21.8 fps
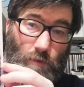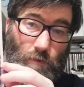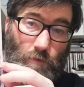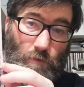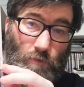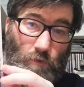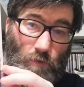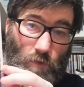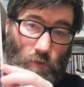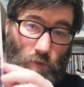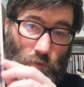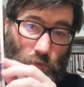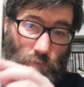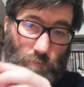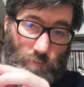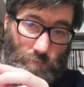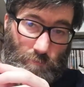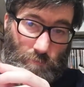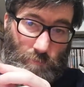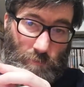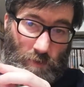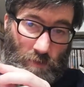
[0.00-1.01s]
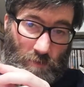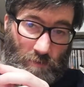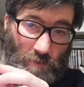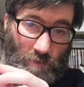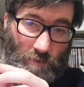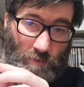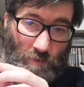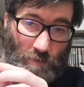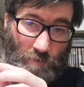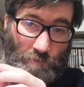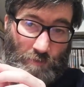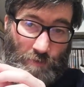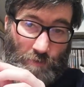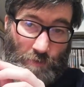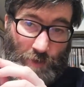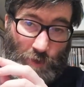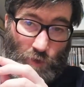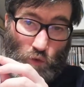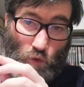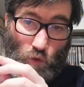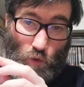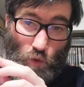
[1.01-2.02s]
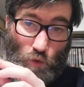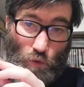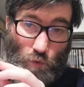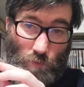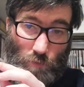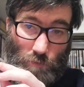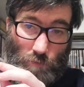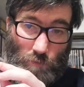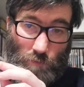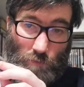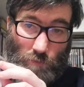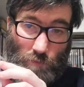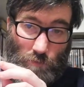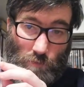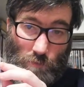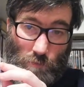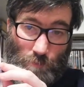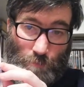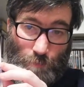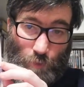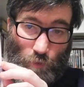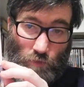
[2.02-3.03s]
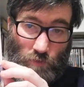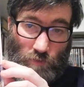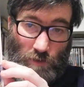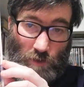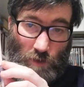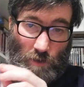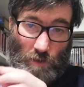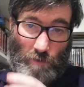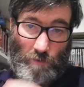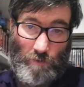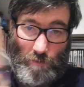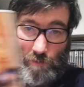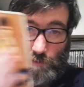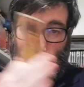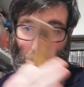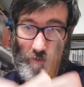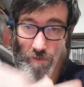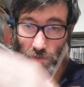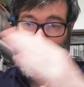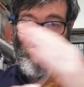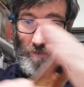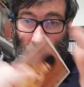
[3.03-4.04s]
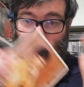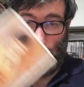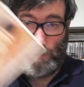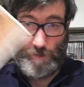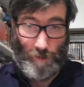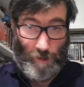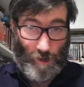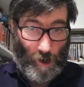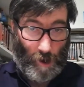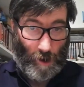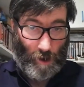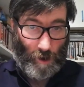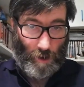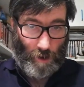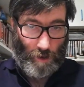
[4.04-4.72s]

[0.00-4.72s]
So this is a very cool postcard. Yeah.